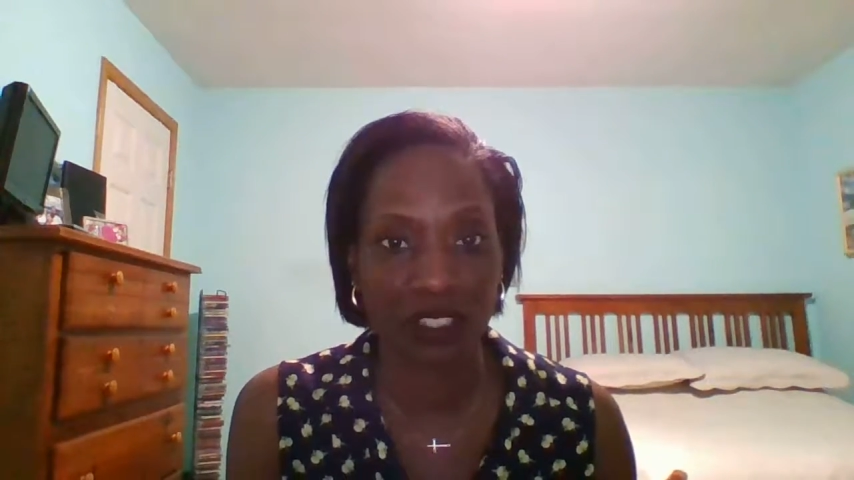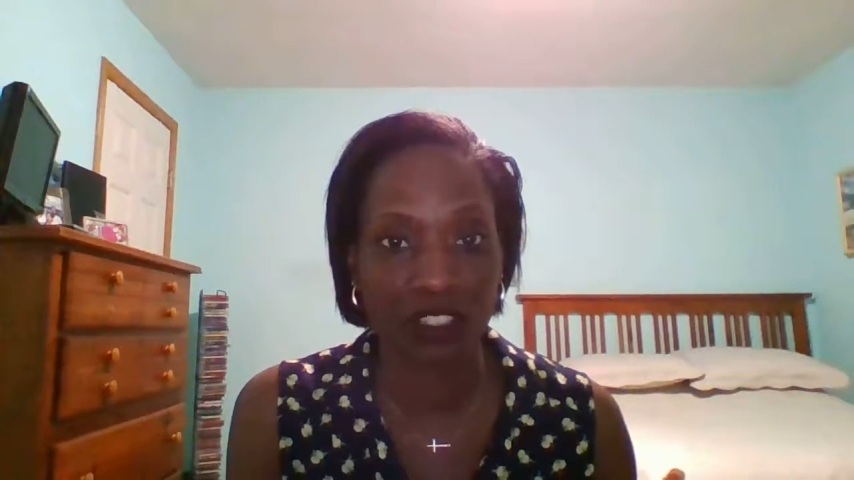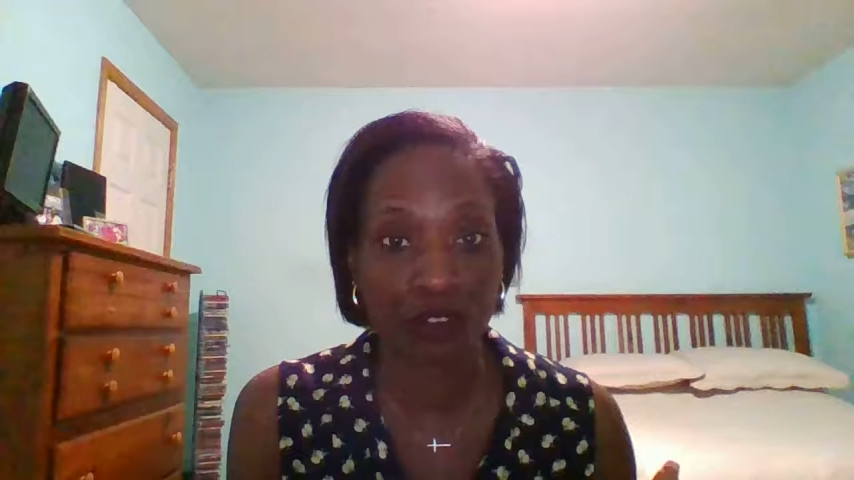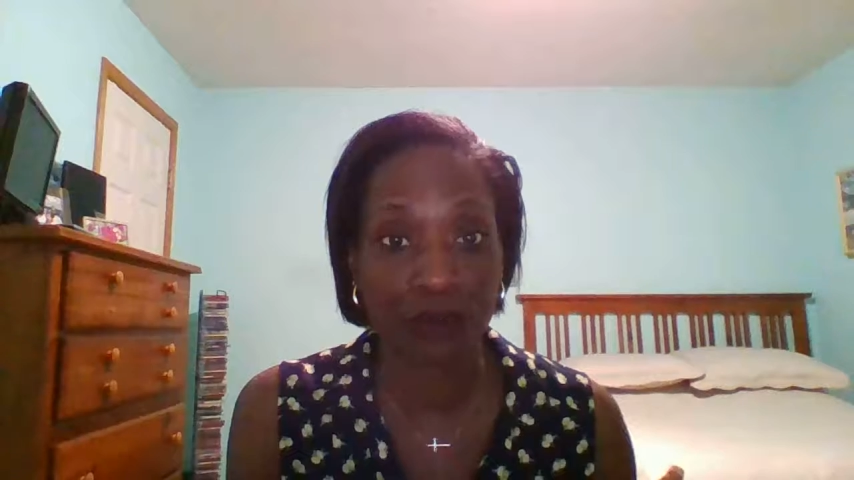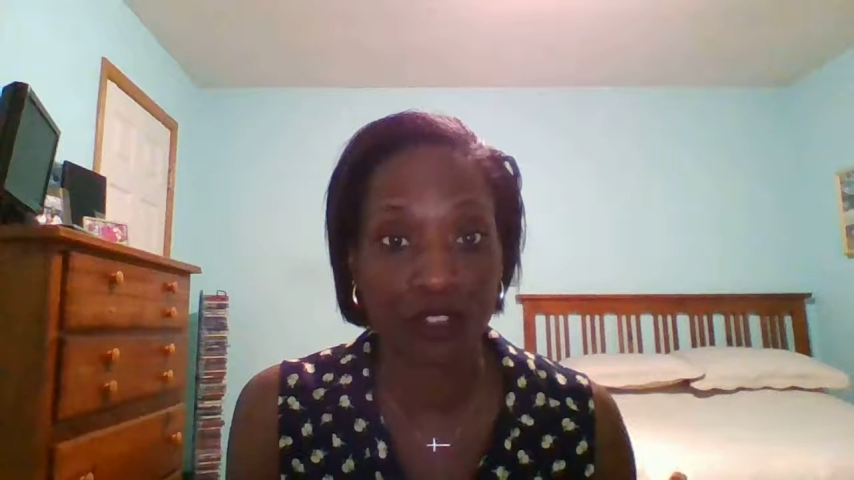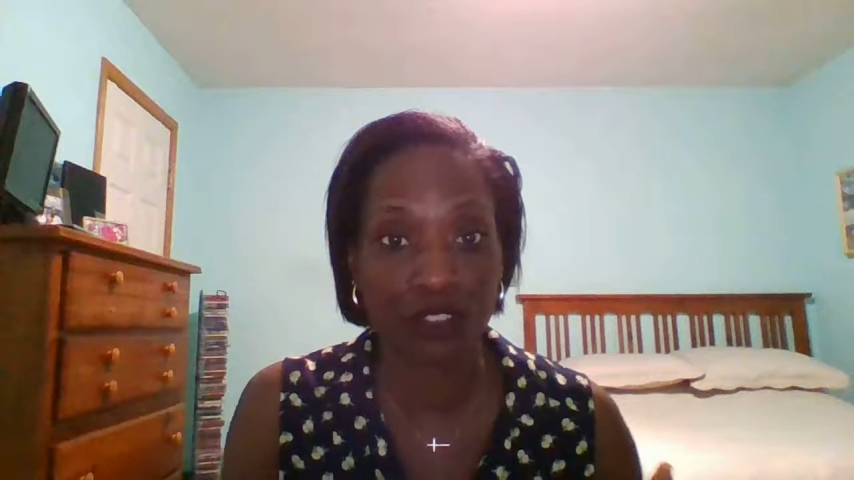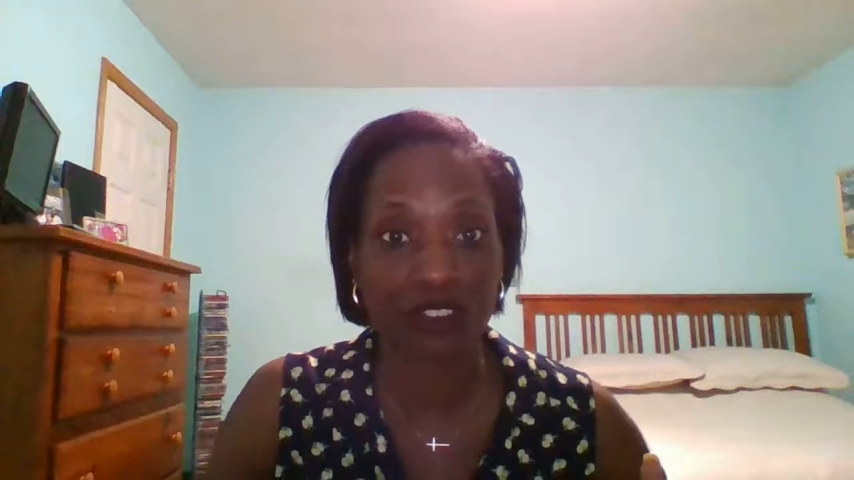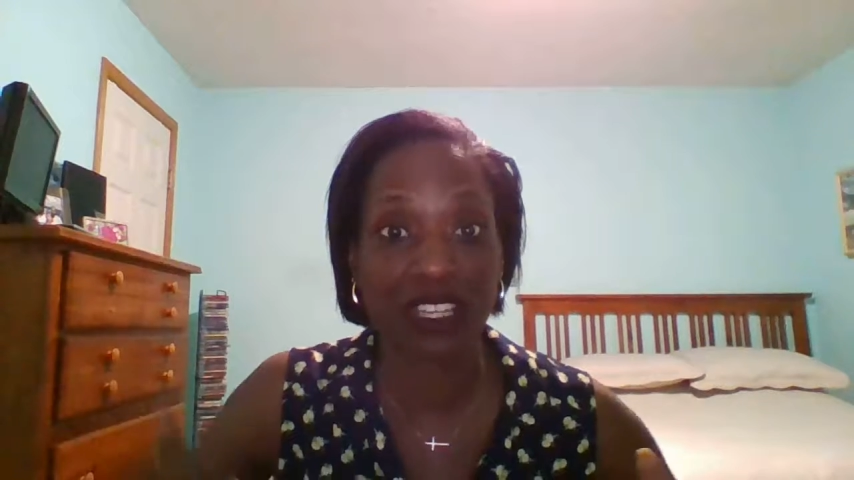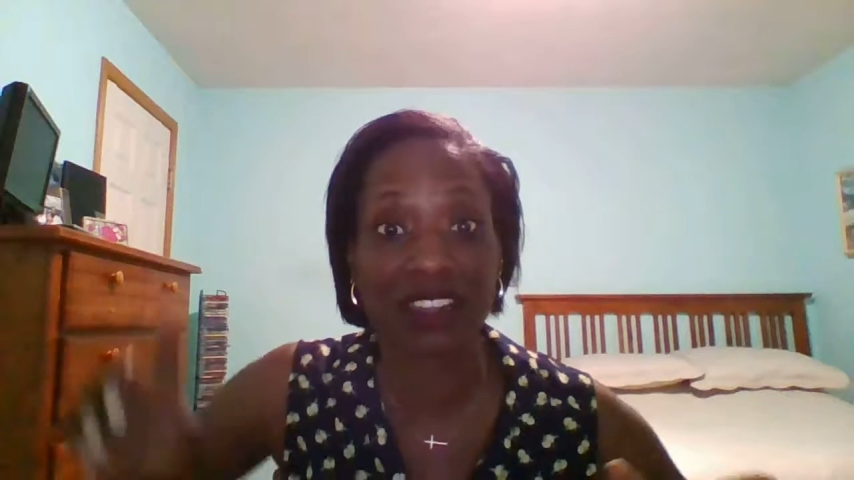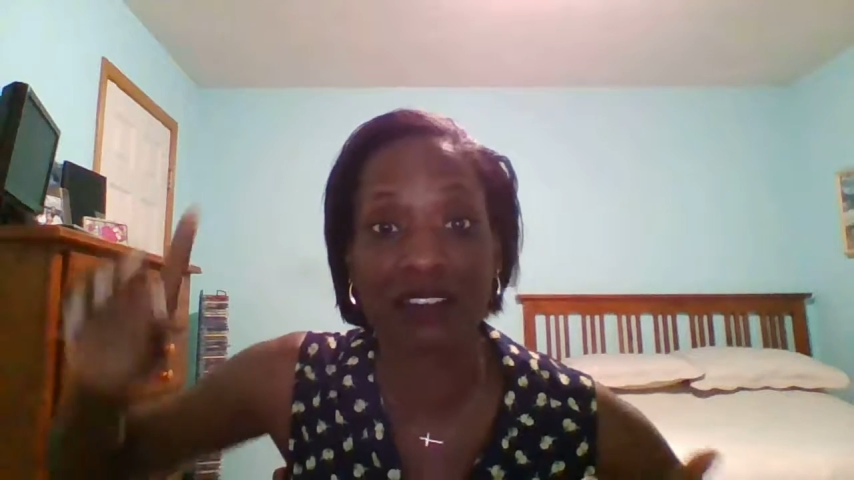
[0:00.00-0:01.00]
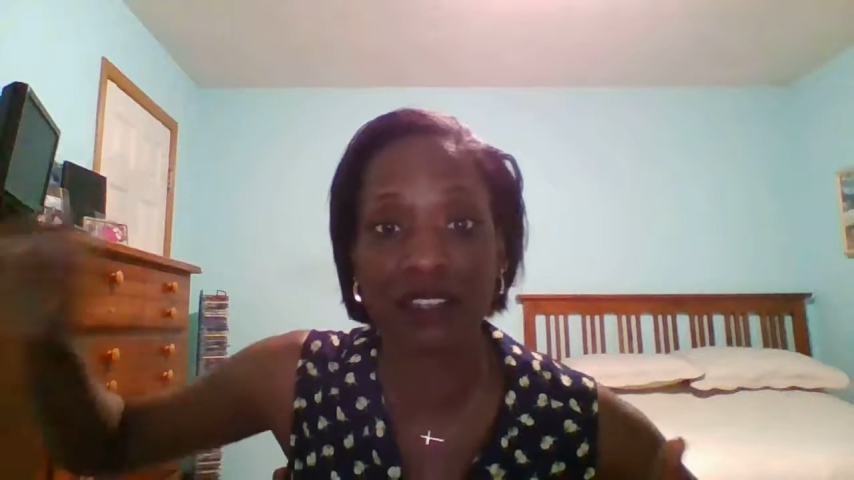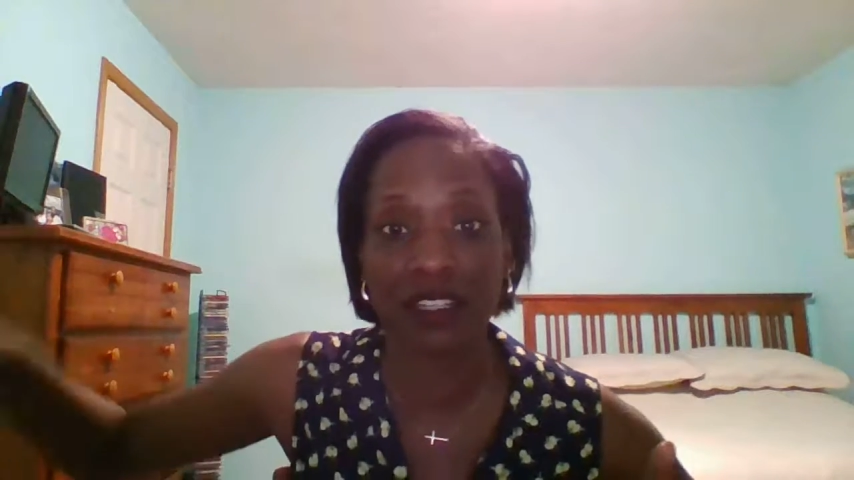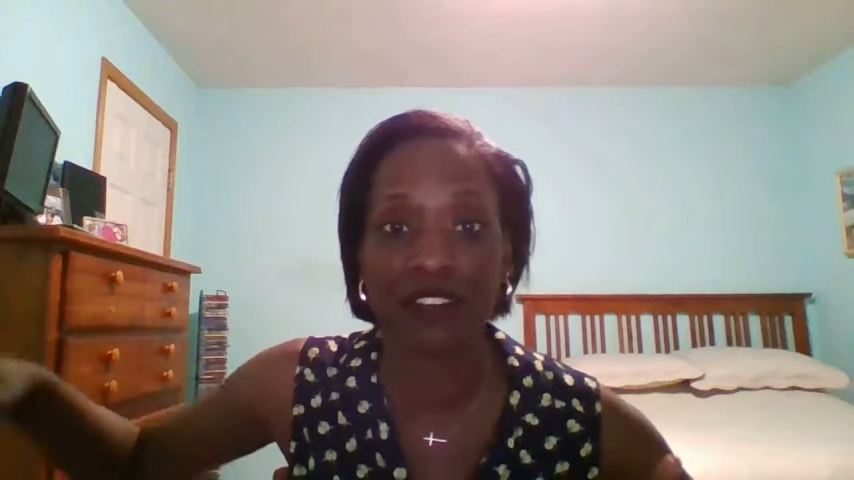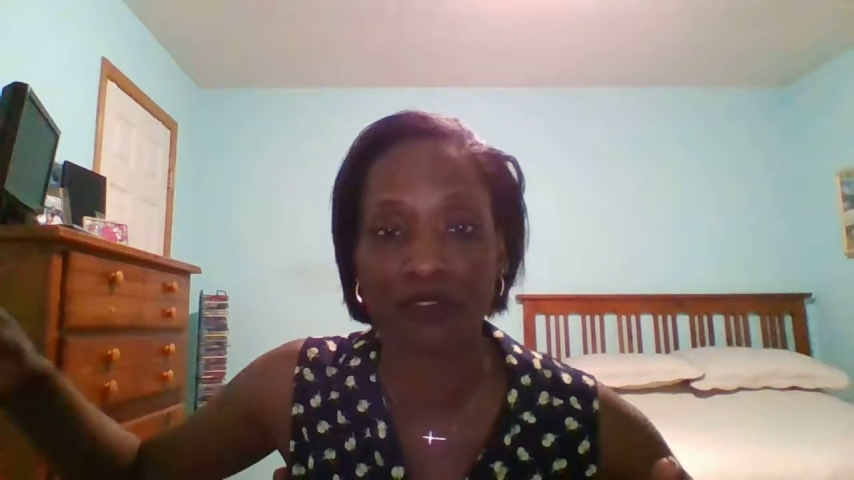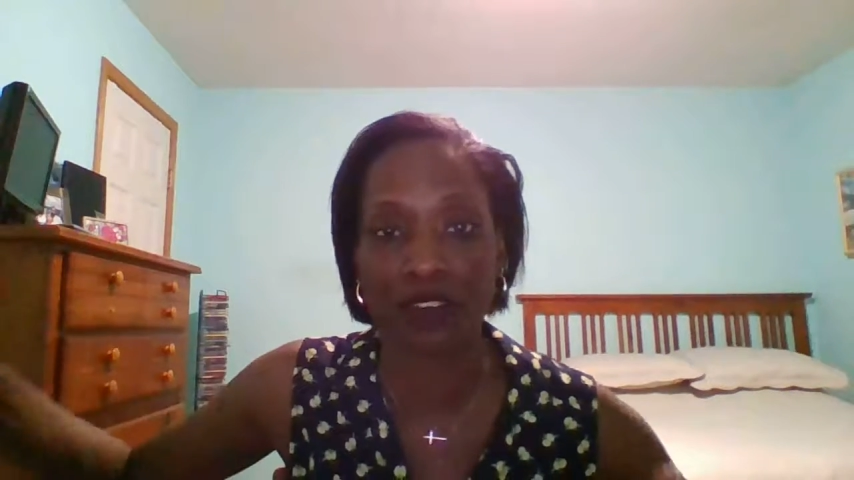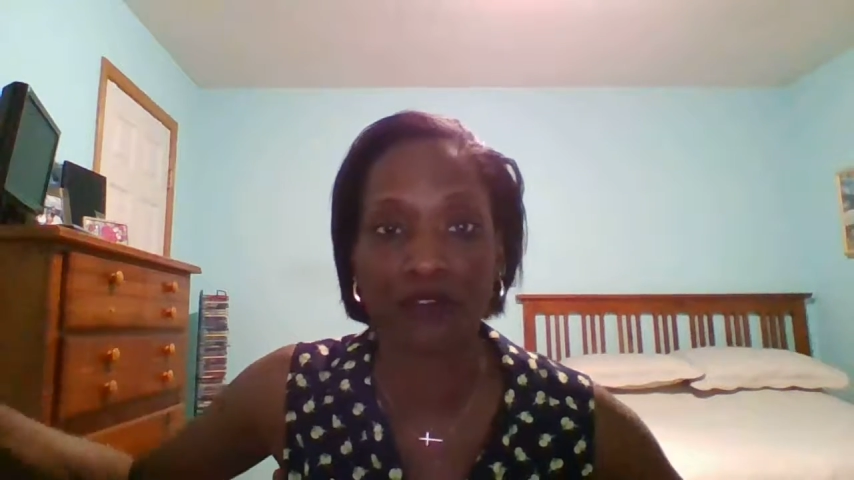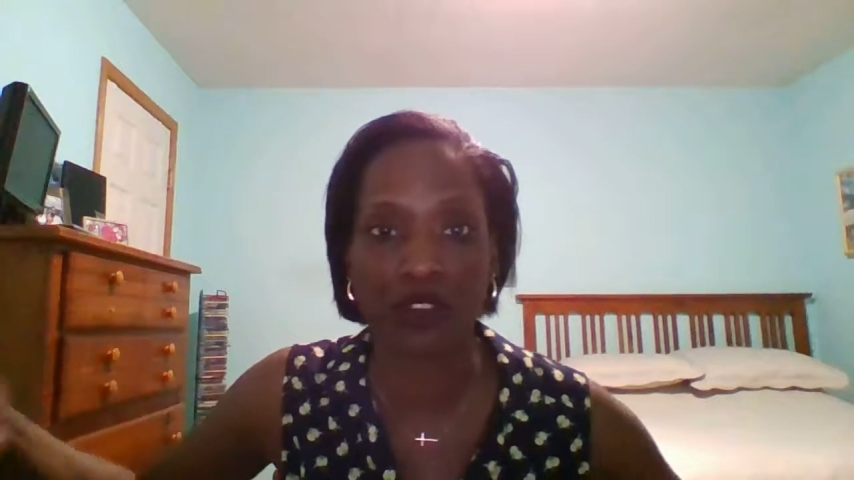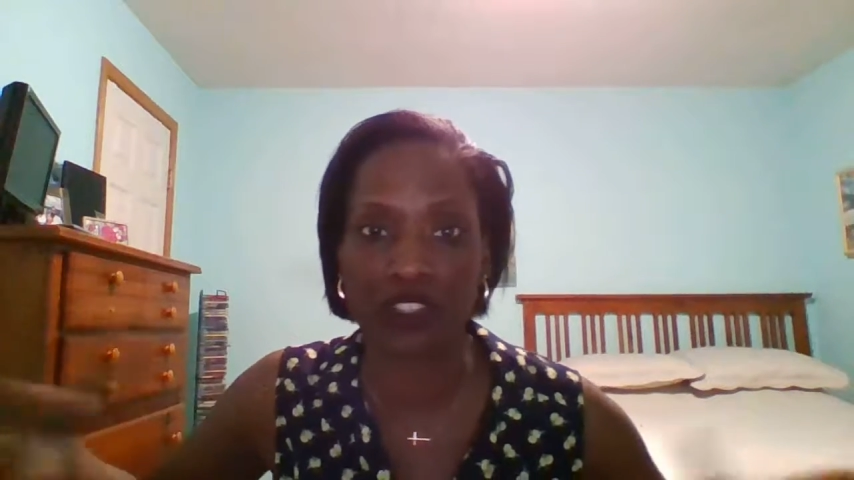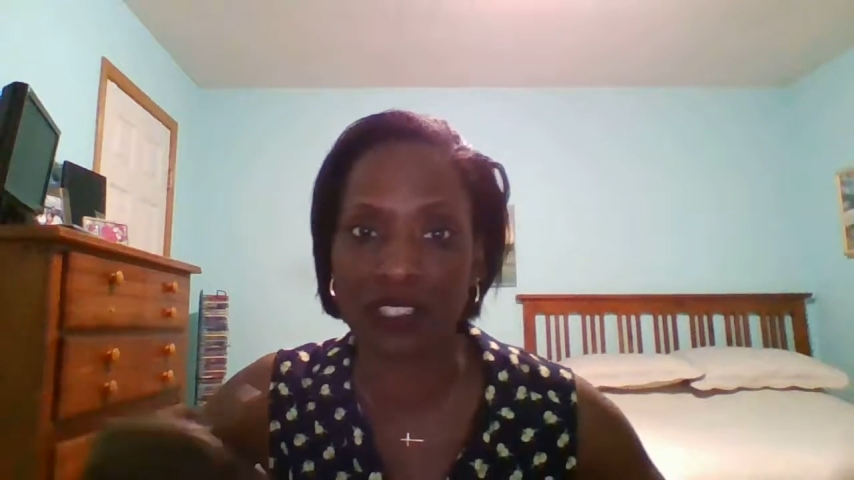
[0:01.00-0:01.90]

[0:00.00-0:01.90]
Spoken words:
scriptures in different versions,